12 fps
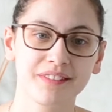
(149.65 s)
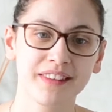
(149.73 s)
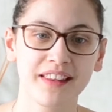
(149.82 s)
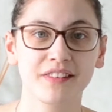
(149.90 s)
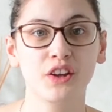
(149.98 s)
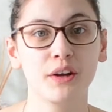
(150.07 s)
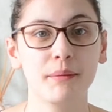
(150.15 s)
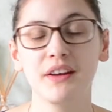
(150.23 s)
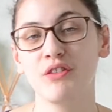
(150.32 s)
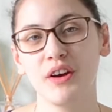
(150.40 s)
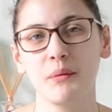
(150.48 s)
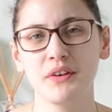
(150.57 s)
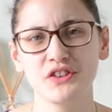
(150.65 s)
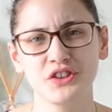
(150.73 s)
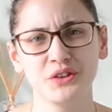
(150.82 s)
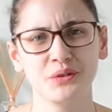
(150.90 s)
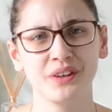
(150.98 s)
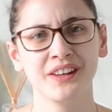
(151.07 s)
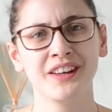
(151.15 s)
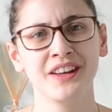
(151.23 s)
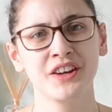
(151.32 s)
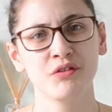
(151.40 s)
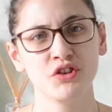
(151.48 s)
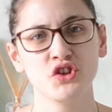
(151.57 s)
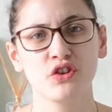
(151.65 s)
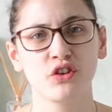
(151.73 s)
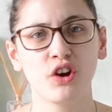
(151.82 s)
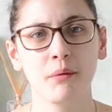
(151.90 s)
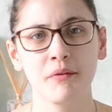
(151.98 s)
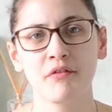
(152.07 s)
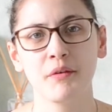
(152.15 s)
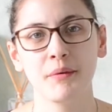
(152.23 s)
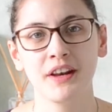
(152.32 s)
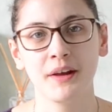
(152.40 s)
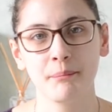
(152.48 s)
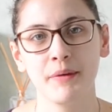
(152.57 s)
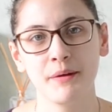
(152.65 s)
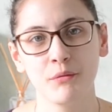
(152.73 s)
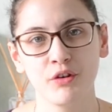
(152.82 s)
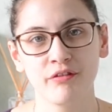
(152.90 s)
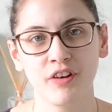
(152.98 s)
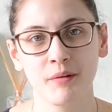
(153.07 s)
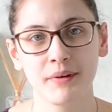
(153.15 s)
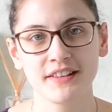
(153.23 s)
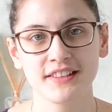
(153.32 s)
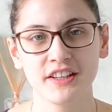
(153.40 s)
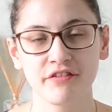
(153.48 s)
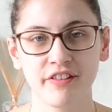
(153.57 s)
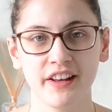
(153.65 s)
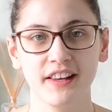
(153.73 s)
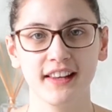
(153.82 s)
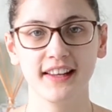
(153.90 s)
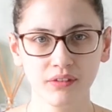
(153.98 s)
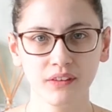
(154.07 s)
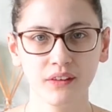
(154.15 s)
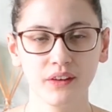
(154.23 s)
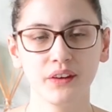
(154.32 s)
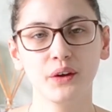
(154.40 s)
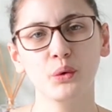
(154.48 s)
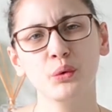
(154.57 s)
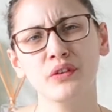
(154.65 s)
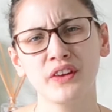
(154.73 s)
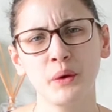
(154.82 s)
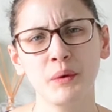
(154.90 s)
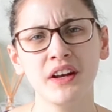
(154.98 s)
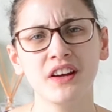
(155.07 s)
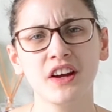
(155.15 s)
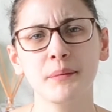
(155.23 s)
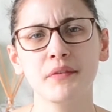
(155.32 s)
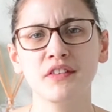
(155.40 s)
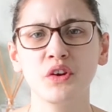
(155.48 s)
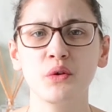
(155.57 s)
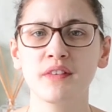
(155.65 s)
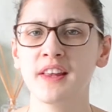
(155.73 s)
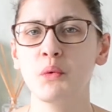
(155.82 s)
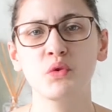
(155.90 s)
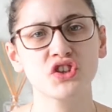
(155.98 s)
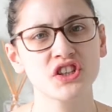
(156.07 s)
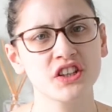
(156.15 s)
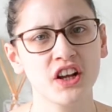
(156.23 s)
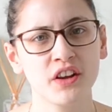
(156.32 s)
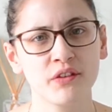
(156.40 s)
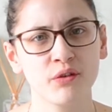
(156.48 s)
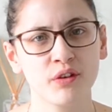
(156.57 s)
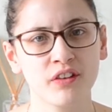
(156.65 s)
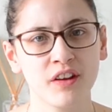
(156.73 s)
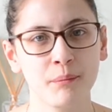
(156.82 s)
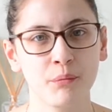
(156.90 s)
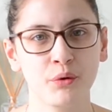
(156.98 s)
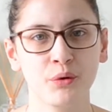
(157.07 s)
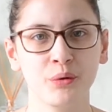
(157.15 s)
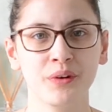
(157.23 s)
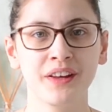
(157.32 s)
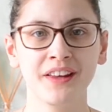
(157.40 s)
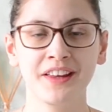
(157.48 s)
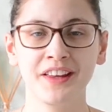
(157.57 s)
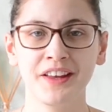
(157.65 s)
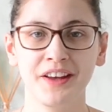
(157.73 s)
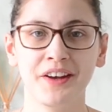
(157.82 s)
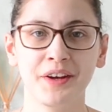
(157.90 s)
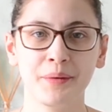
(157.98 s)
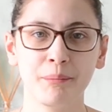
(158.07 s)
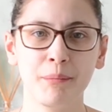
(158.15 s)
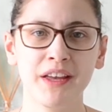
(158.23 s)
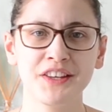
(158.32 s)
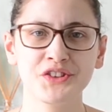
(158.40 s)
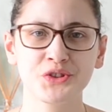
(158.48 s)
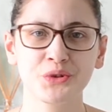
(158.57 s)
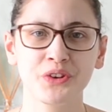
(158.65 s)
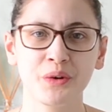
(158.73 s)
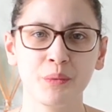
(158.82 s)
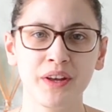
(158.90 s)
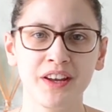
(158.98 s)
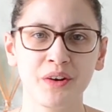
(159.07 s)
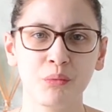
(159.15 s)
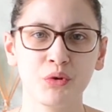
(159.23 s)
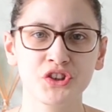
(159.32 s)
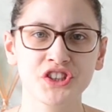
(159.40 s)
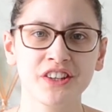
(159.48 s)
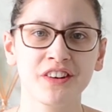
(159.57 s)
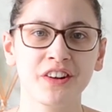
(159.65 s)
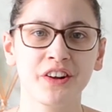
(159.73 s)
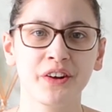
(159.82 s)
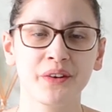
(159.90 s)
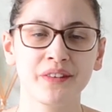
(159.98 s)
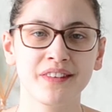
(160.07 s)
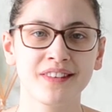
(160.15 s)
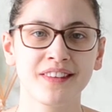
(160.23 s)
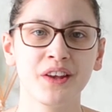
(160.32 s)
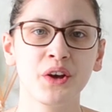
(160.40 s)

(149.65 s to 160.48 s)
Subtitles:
that's going to be a great way to reduce the carbon footprint and be more environmentally friendly. Also, when it comes to, say, washing clothes, for example, making sure that we are washing our clothes